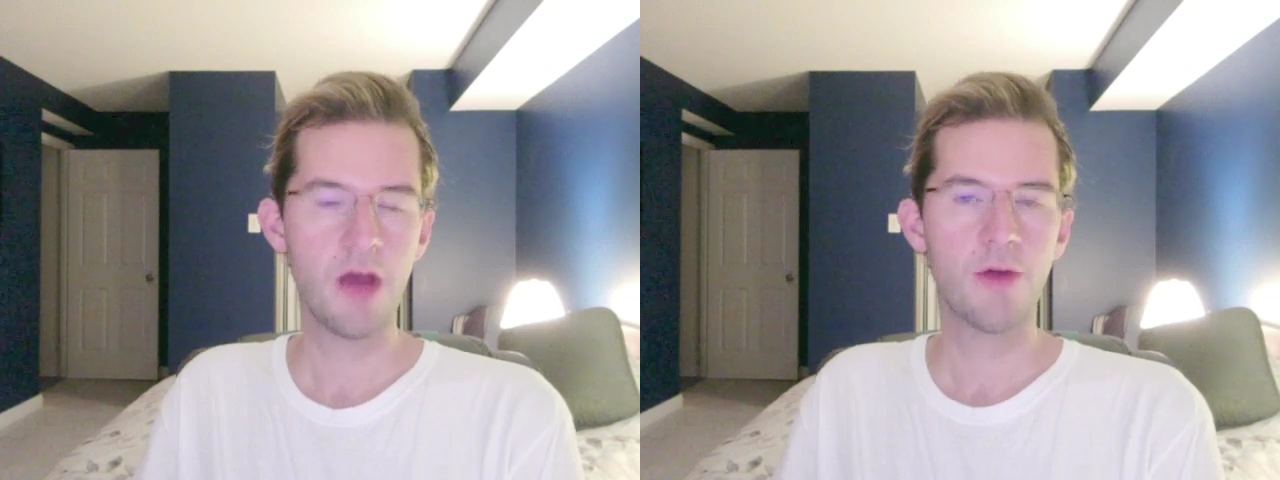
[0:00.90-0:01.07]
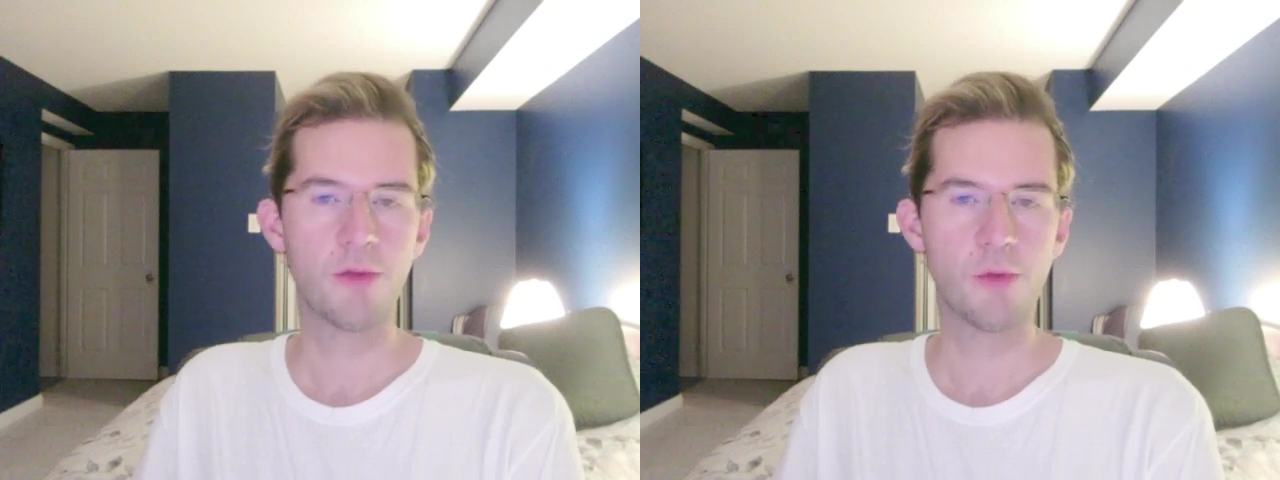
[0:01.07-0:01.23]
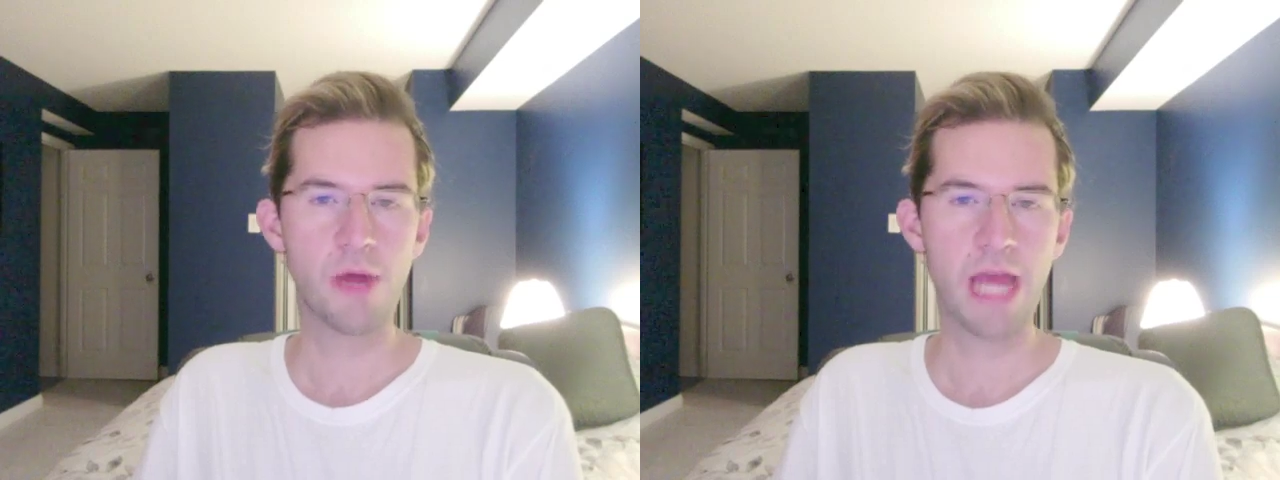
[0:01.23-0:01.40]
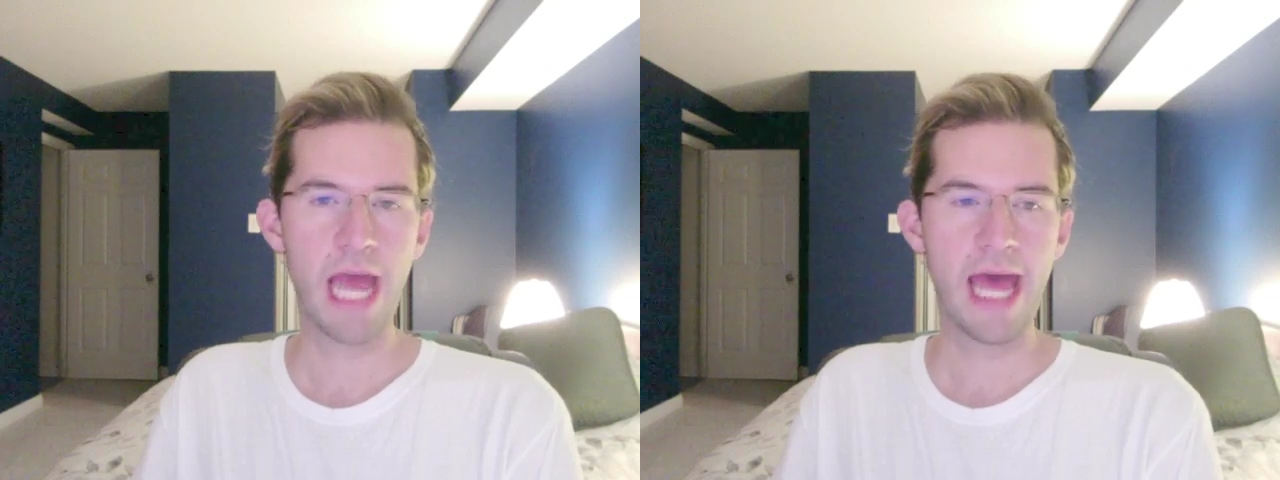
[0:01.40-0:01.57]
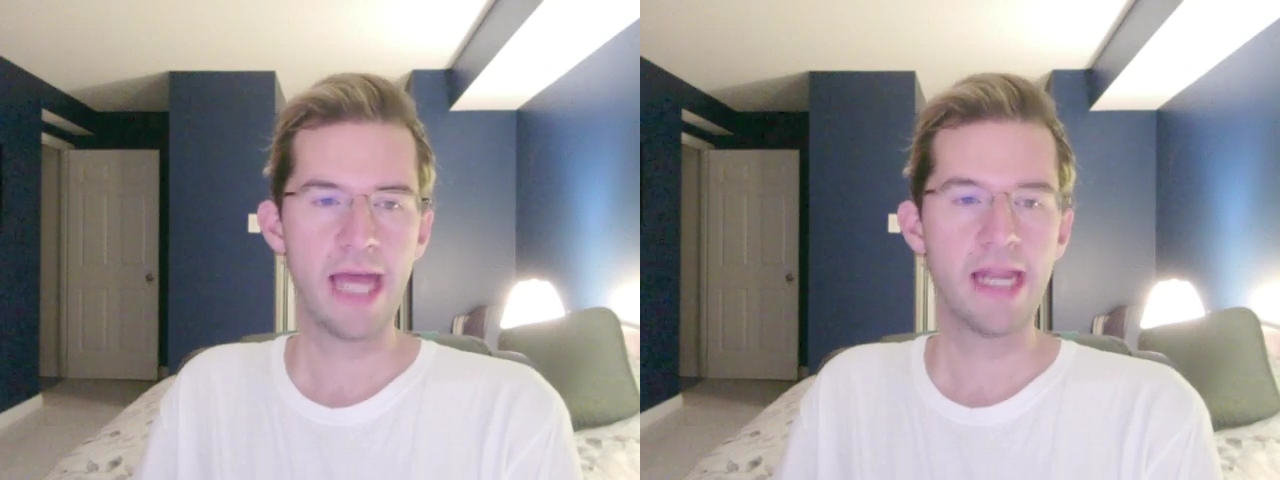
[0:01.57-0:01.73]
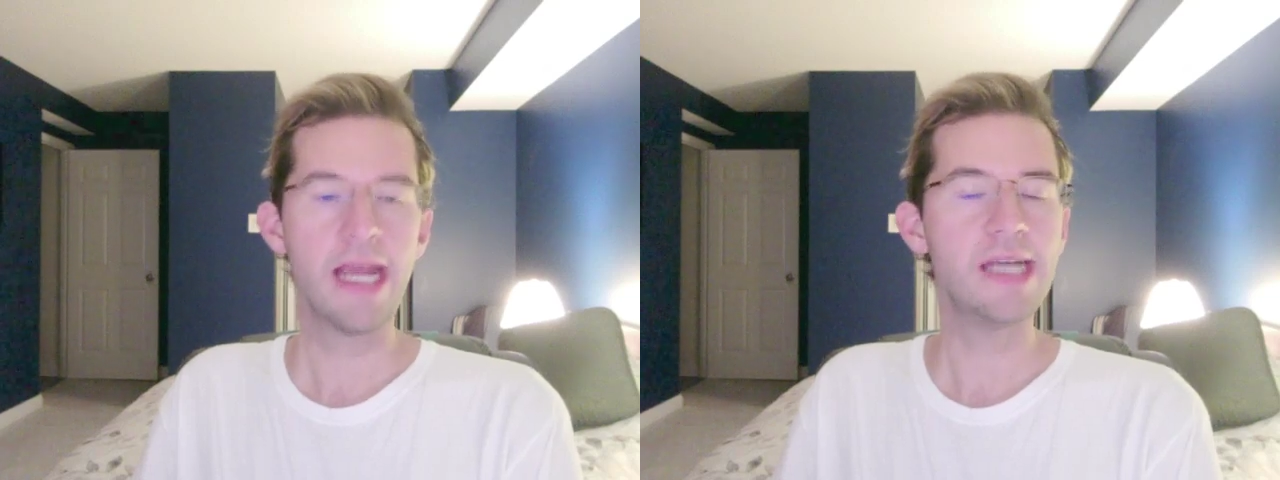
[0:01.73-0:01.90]

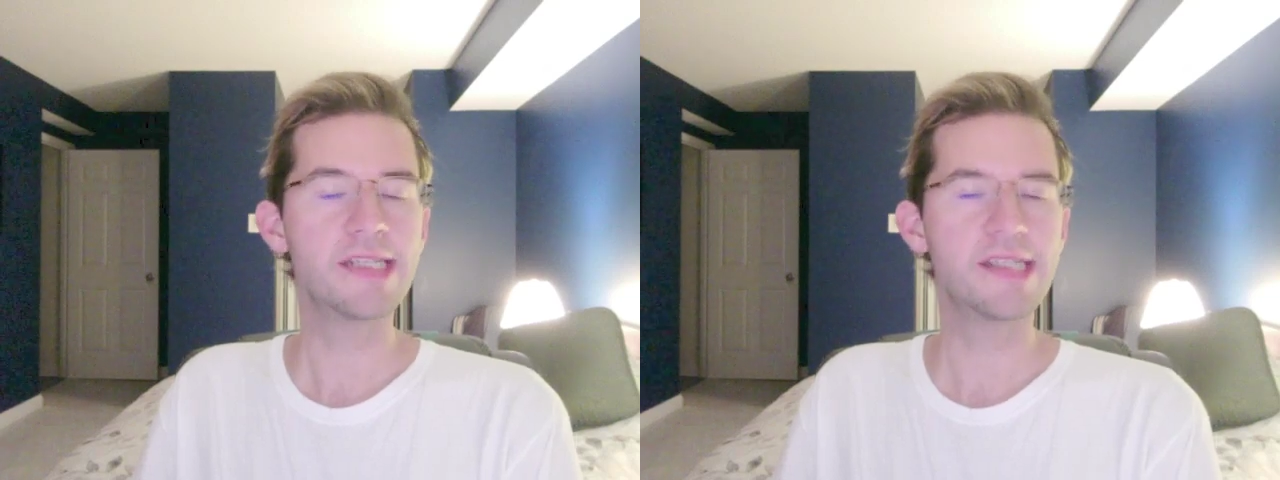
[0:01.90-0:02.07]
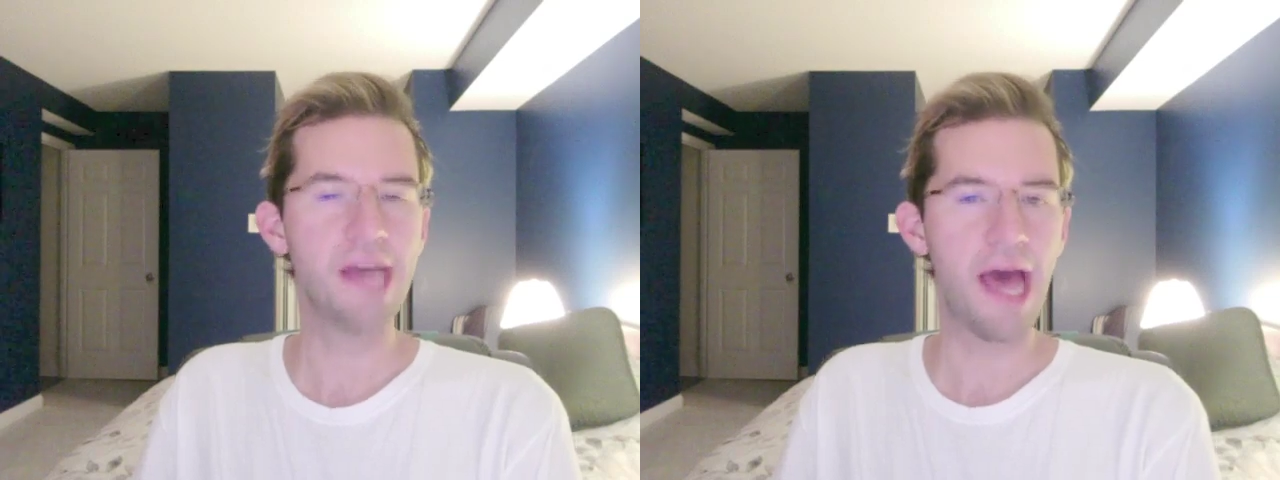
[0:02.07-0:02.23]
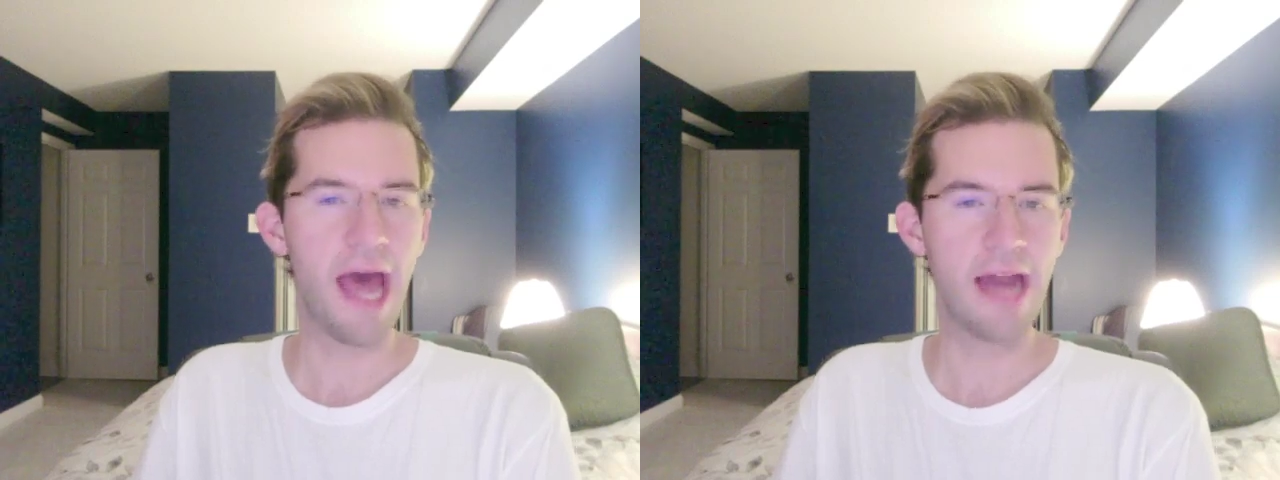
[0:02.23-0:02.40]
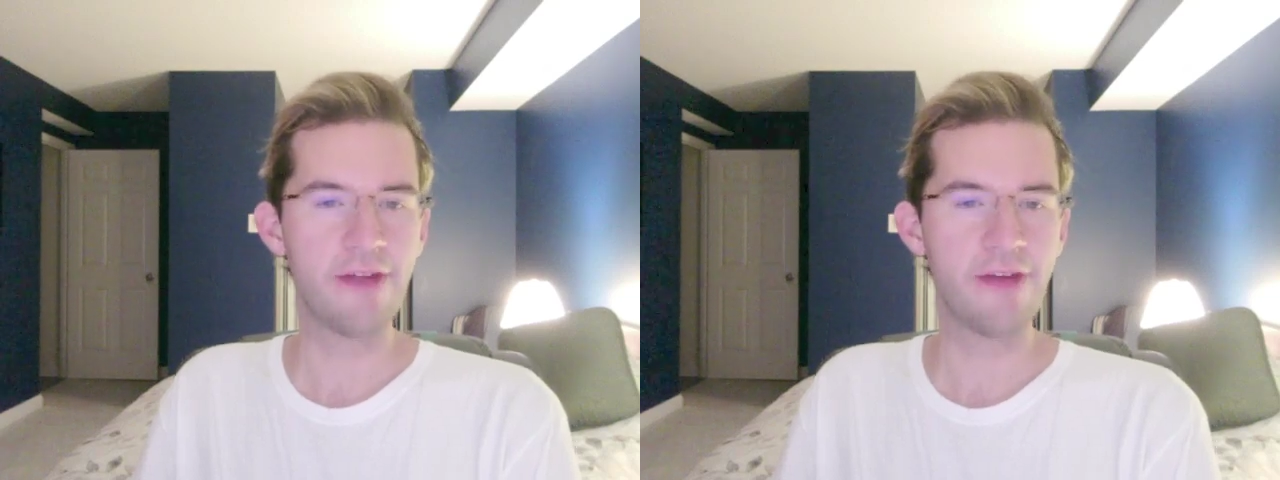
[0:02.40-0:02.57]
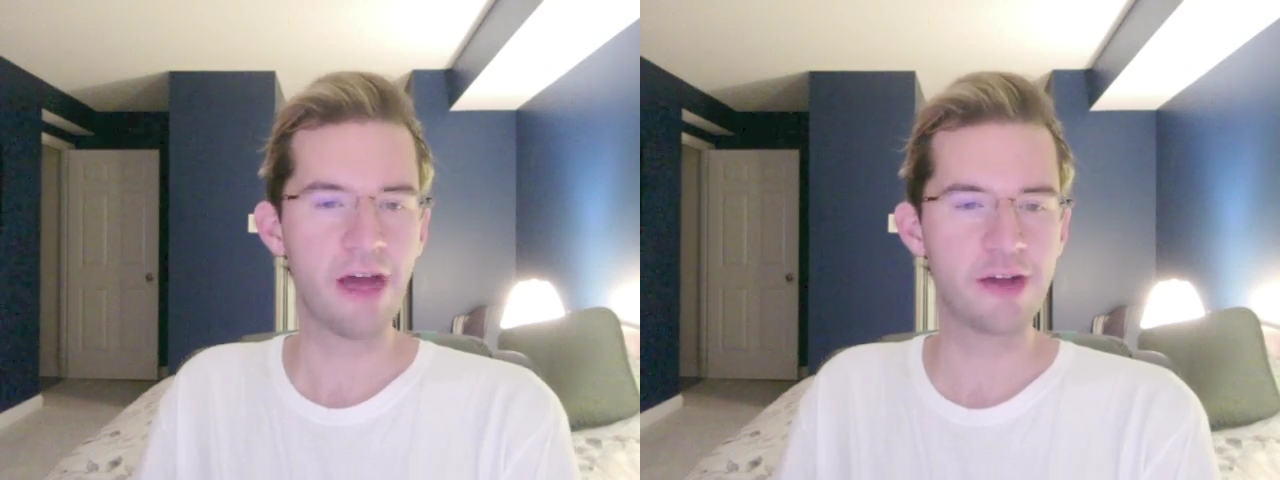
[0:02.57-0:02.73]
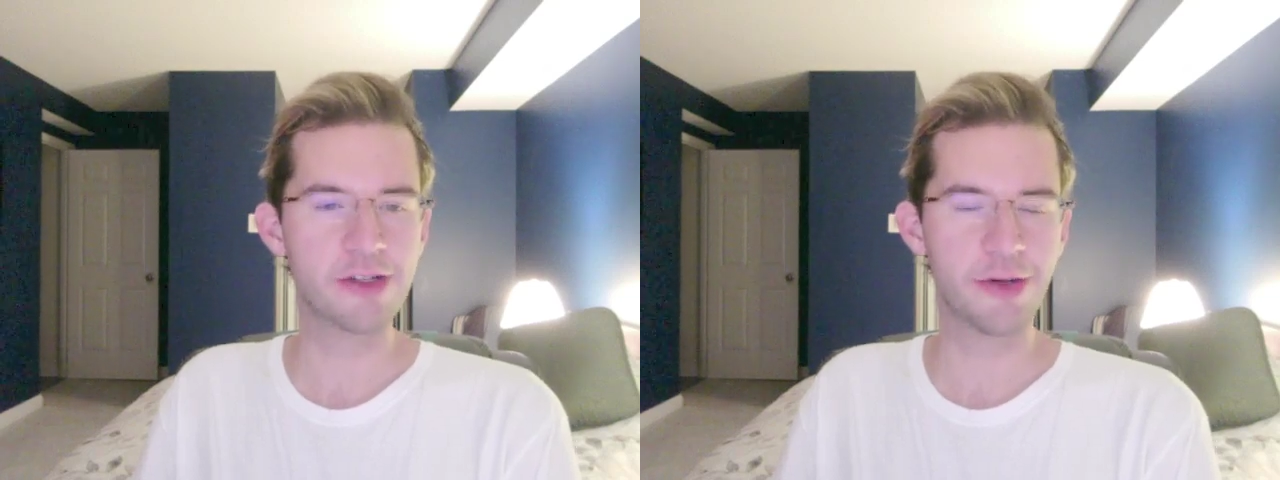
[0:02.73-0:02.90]
Rianne is the head of
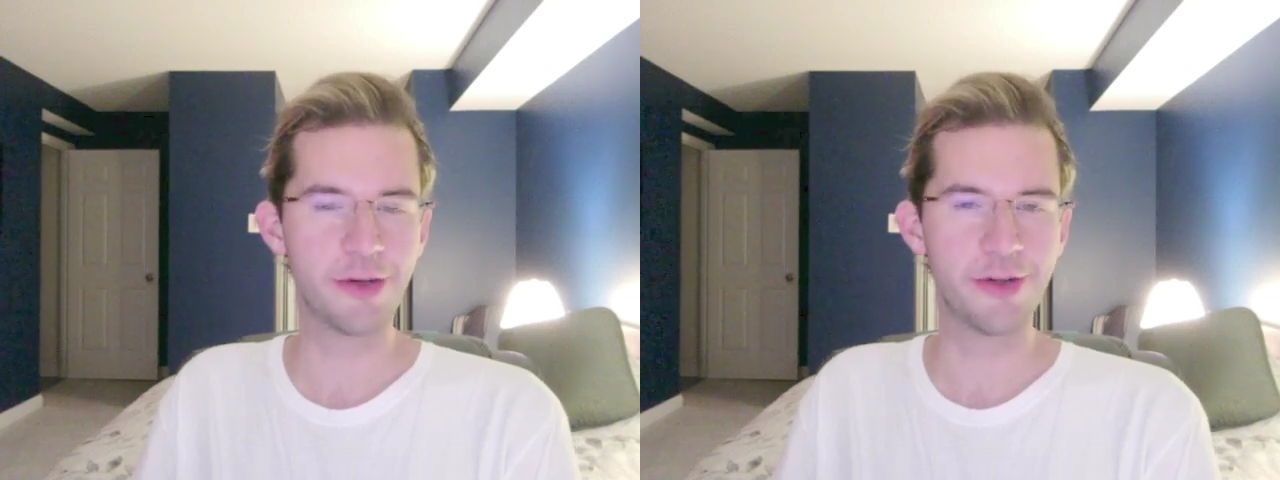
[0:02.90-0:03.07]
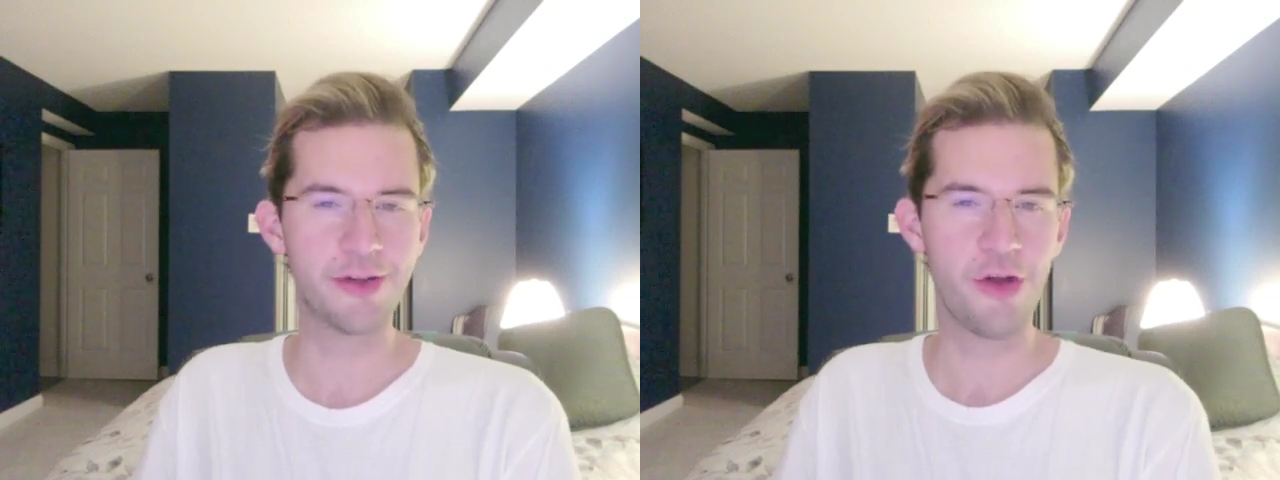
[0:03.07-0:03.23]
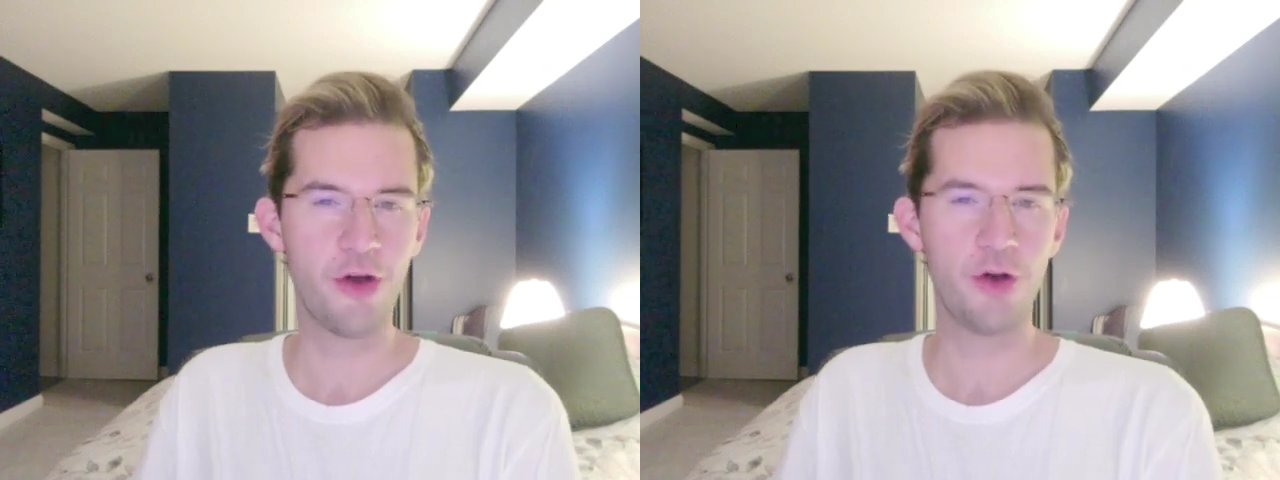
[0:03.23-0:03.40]
household.